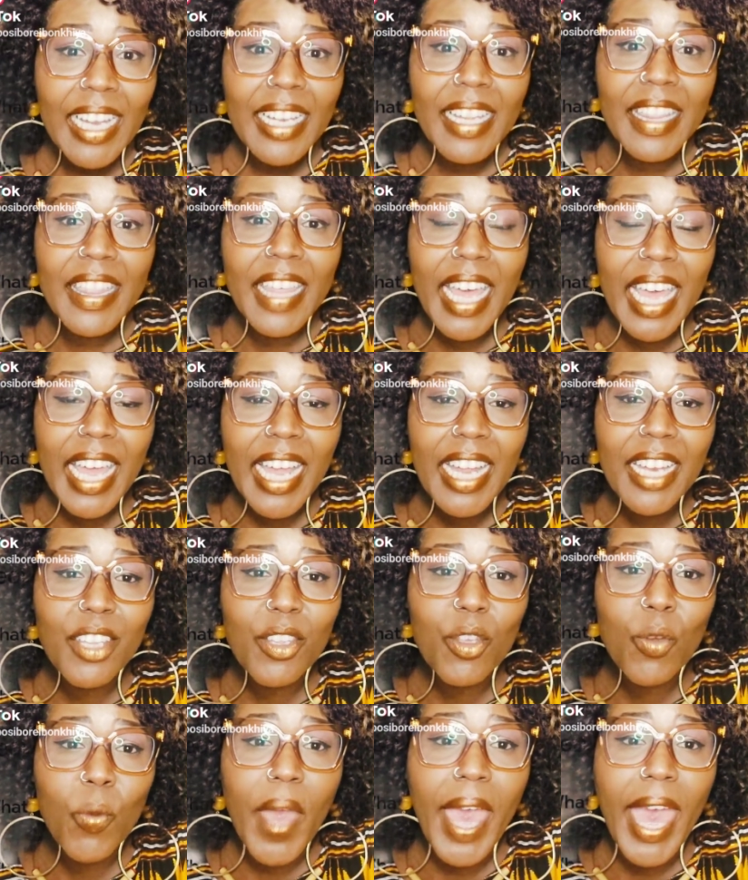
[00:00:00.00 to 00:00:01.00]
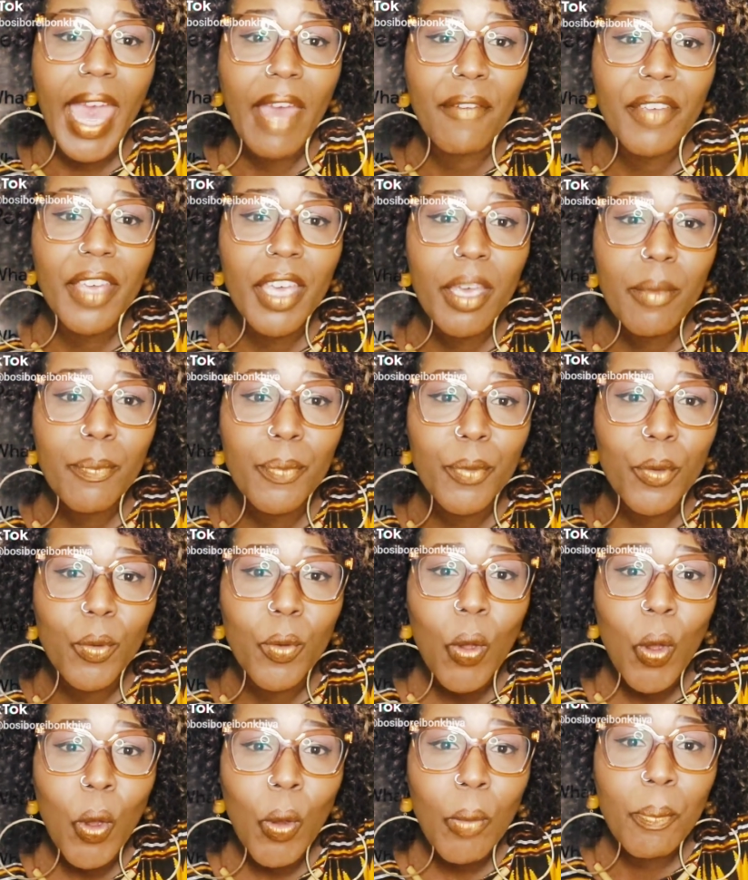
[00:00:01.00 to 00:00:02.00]
Then you have Hebrew,
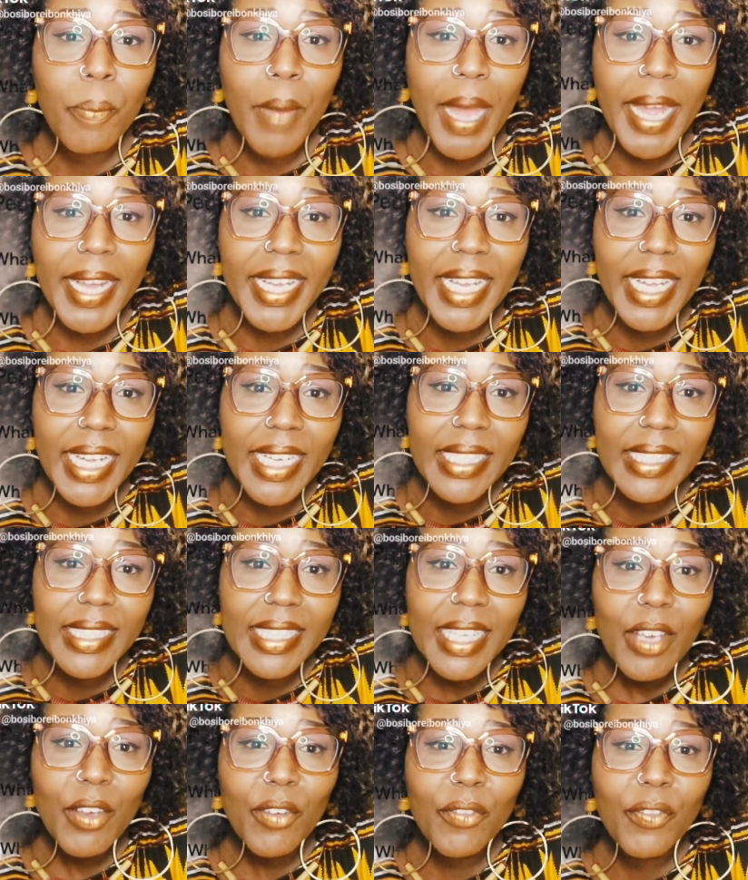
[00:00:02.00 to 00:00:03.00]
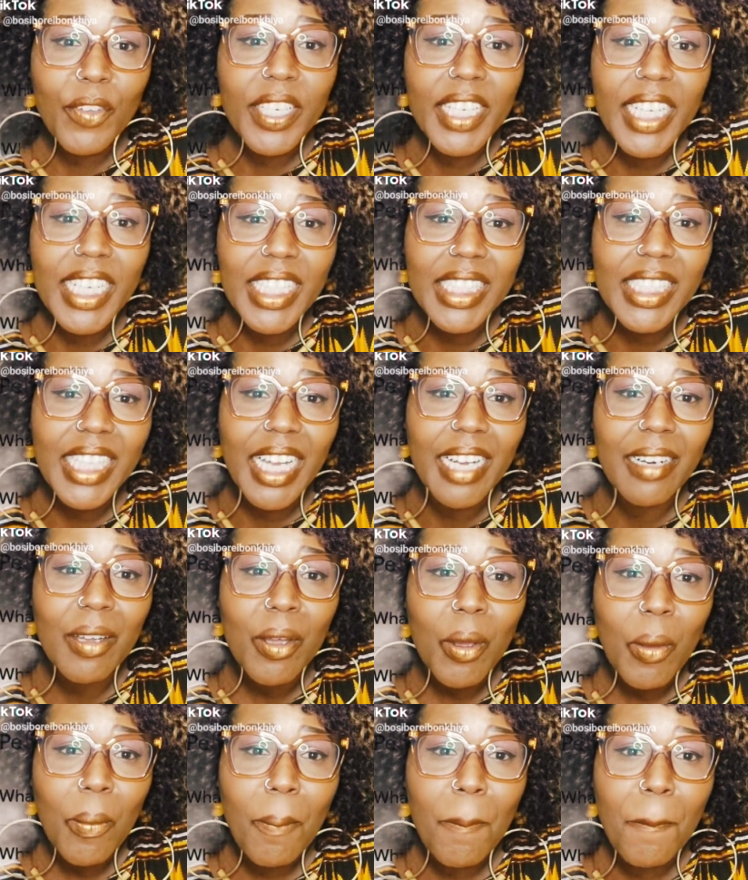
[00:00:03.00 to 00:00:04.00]
Bayit, Phoenician,
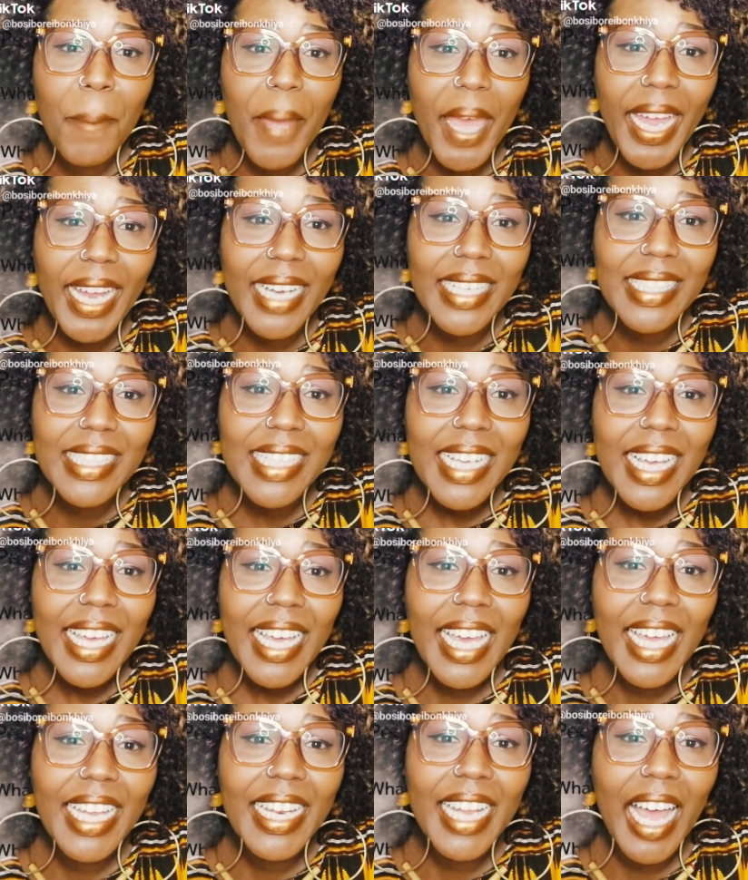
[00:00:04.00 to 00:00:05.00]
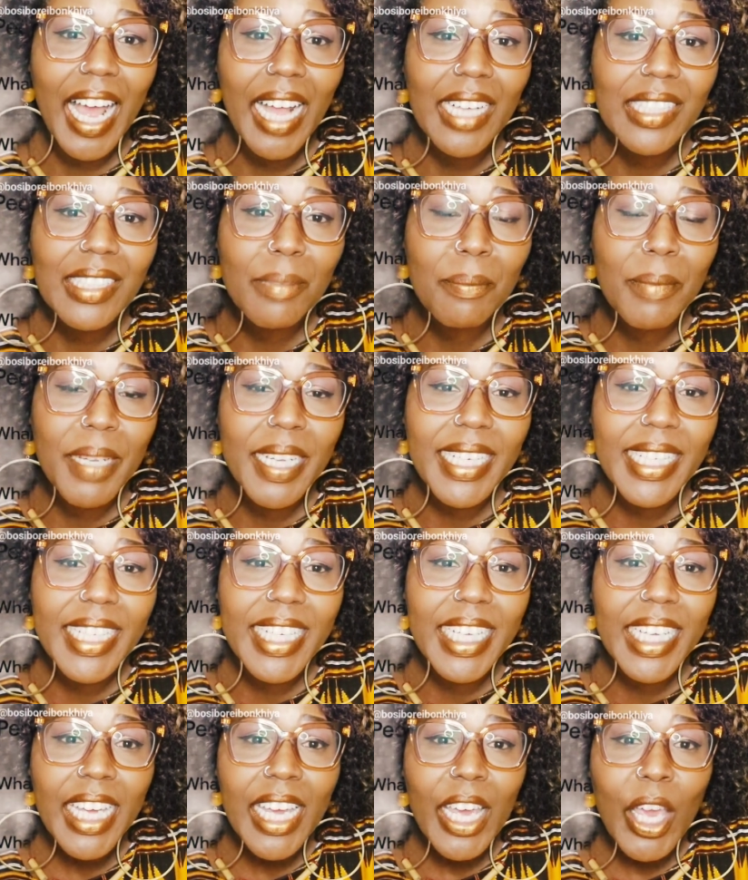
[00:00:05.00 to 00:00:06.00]
Bet, and
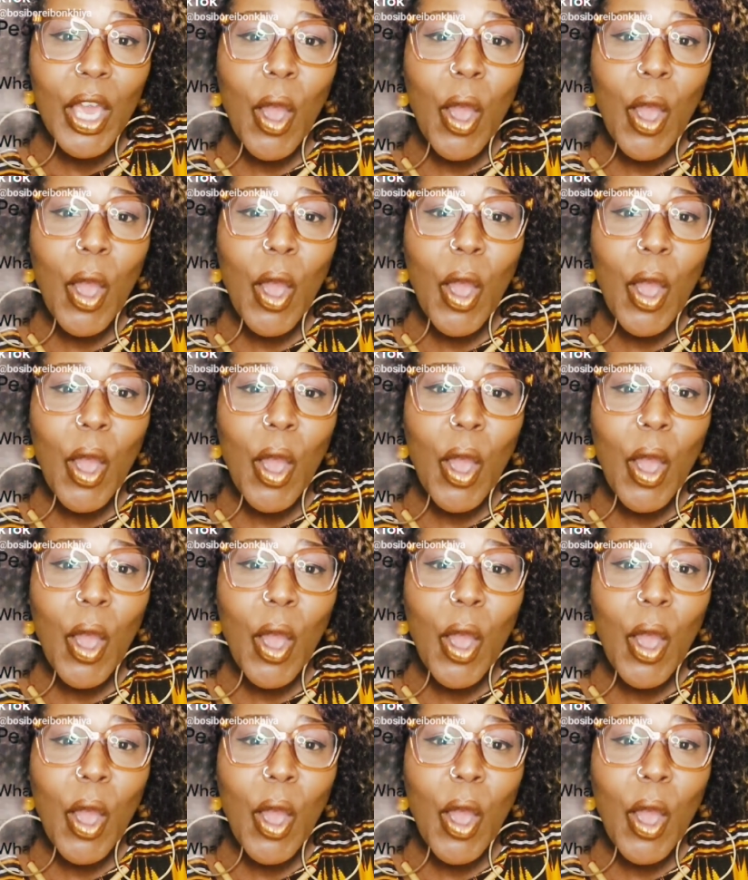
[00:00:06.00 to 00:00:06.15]
ultimately